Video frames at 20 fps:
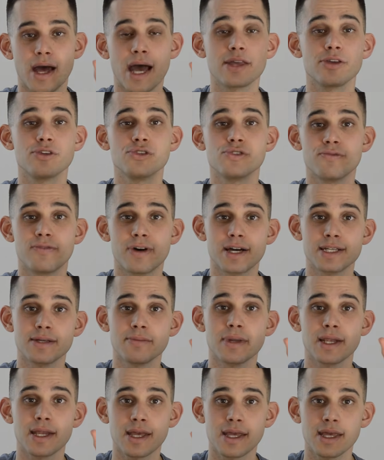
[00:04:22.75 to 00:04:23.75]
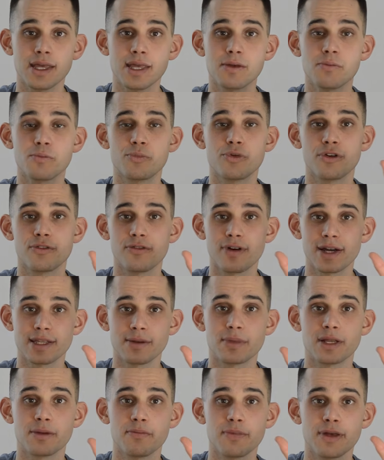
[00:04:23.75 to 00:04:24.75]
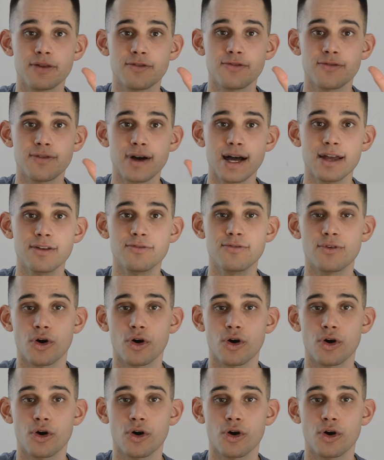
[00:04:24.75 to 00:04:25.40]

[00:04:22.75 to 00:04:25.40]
I use vitamin E, provitamin B5,